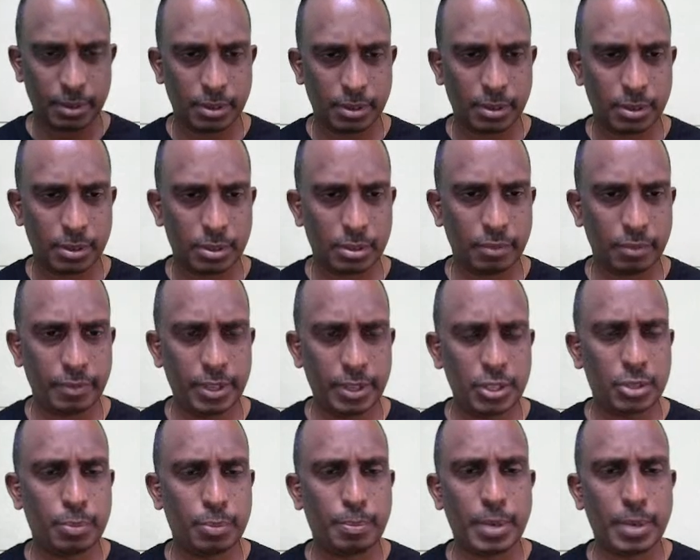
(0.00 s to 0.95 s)
So
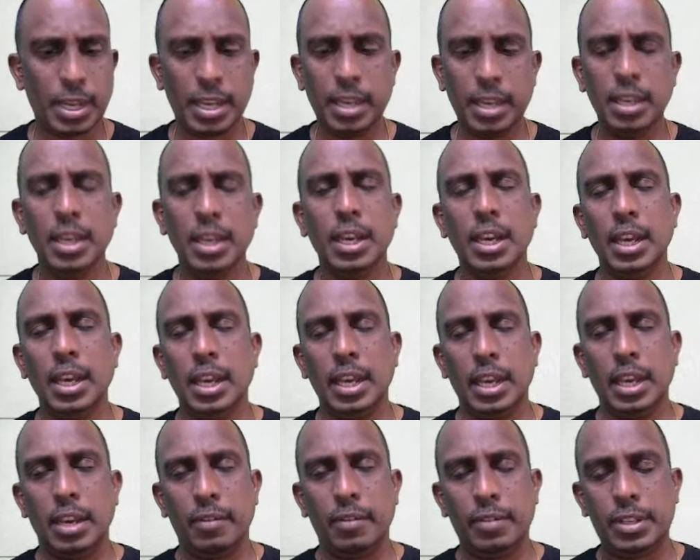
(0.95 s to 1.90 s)
which
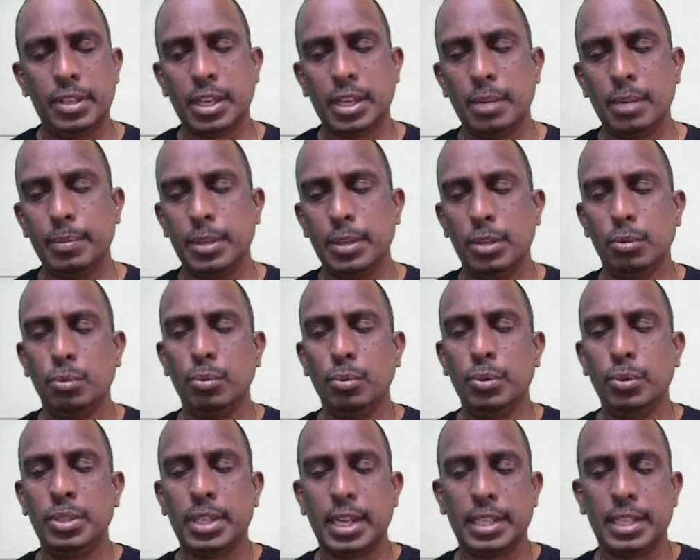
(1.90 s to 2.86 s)
can be
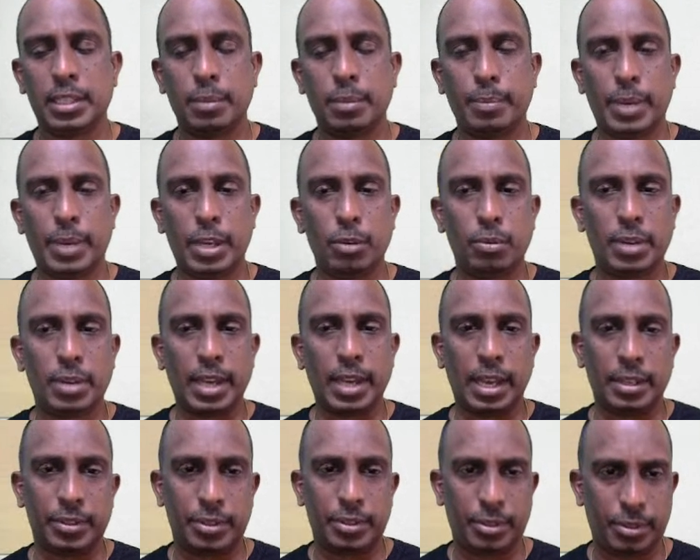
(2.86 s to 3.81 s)
used as a
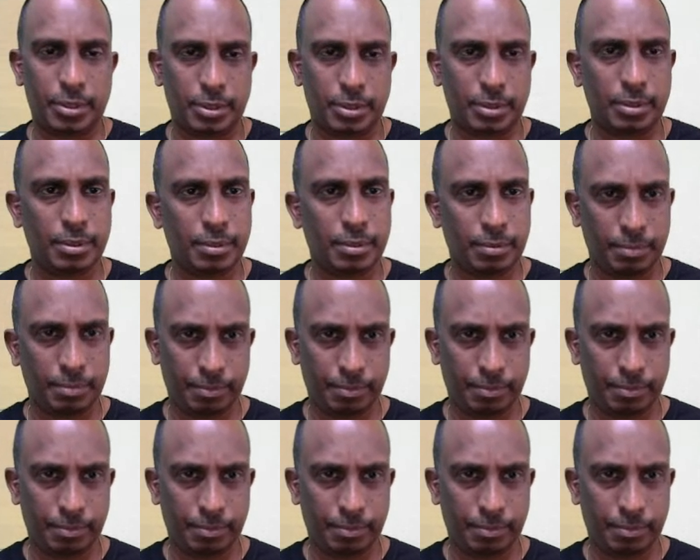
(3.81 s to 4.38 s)
biogas.